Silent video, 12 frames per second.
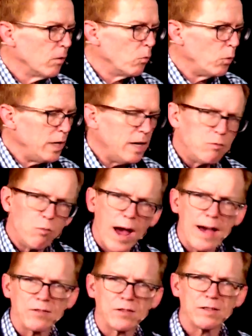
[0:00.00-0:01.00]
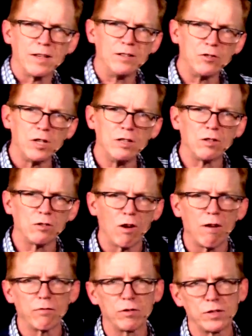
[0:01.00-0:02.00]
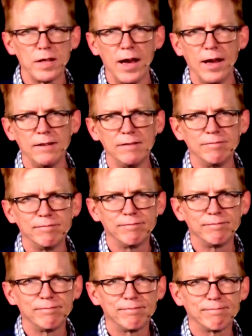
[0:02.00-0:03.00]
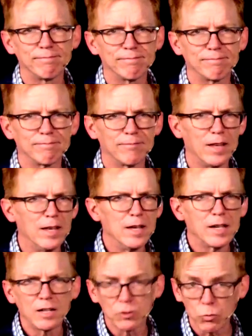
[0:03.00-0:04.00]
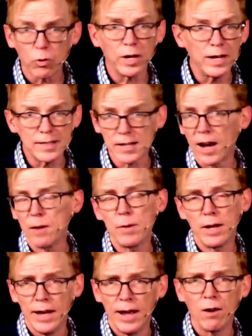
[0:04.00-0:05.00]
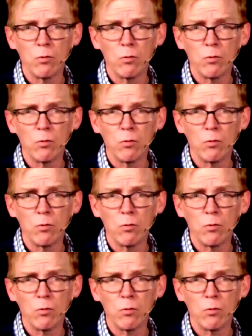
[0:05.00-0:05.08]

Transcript: We need rest, and Jesus offers that. Because we're in a time right now